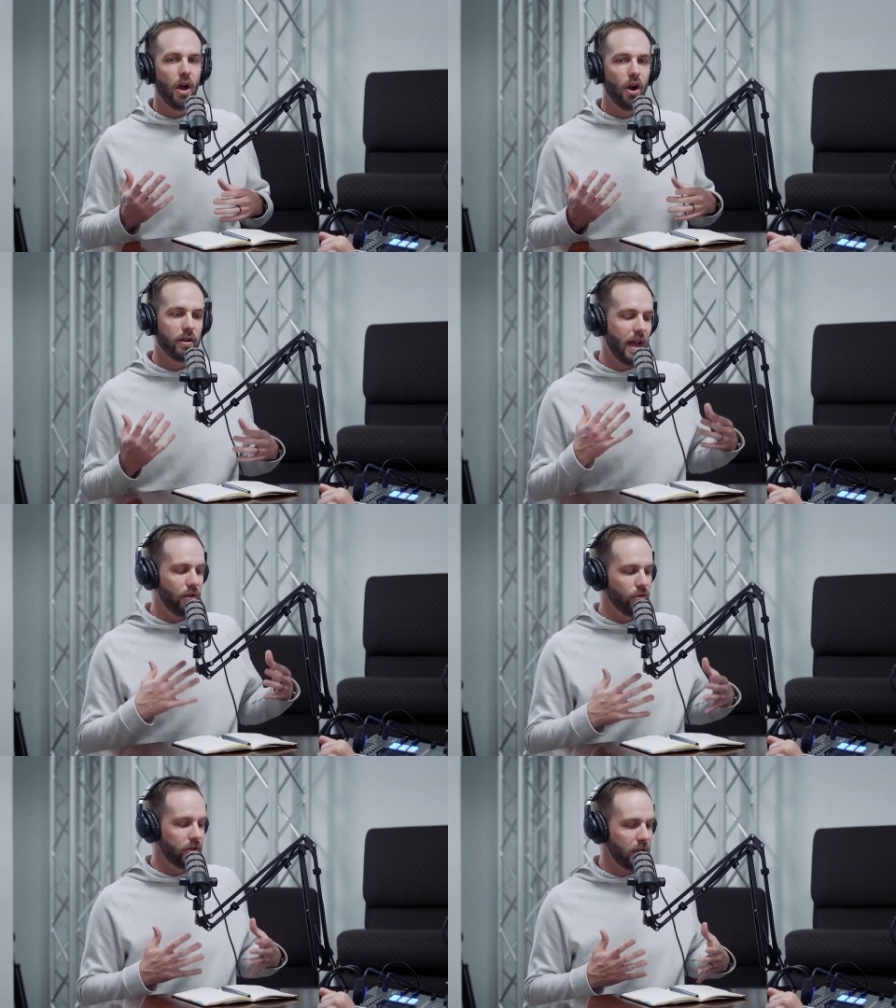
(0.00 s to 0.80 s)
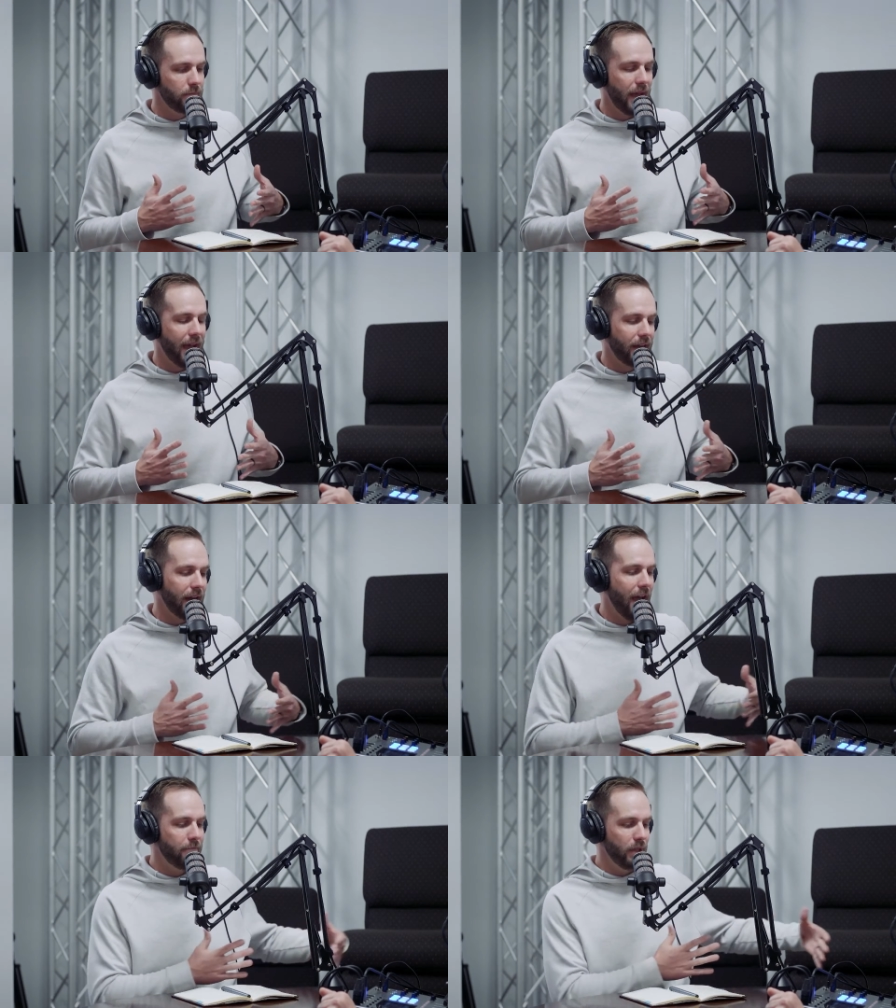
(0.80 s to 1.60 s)
are now looking back and
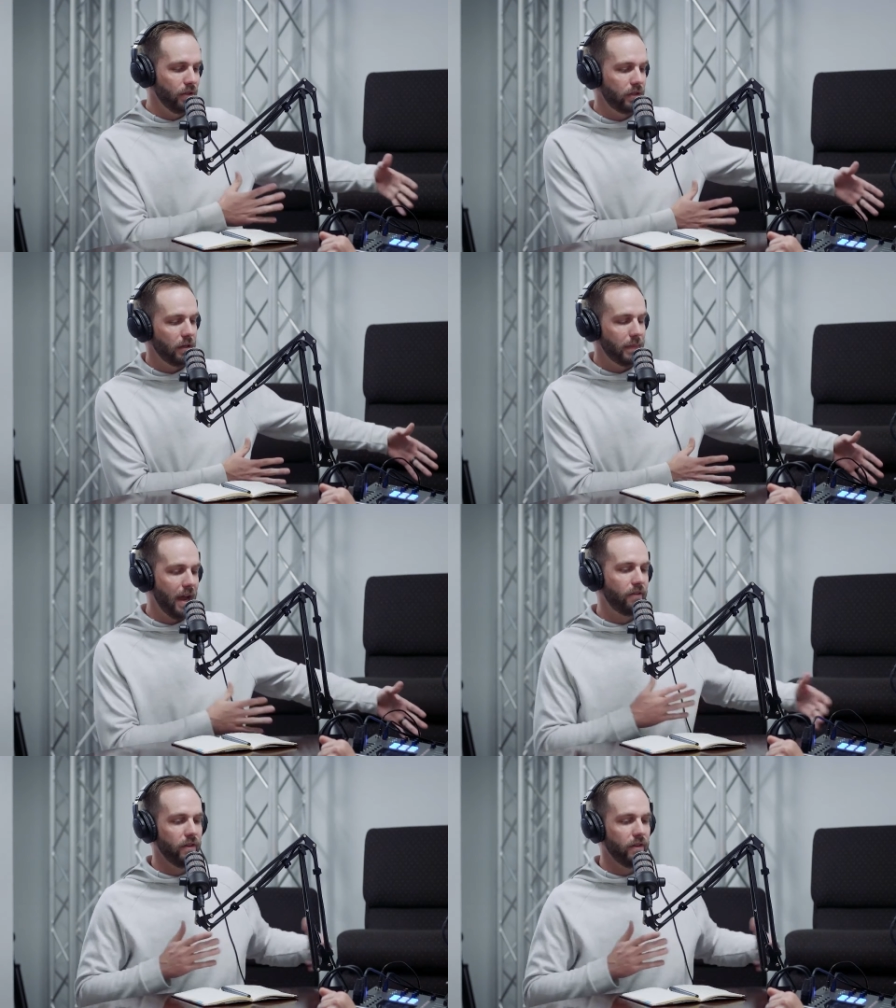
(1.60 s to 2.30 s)
have been looking back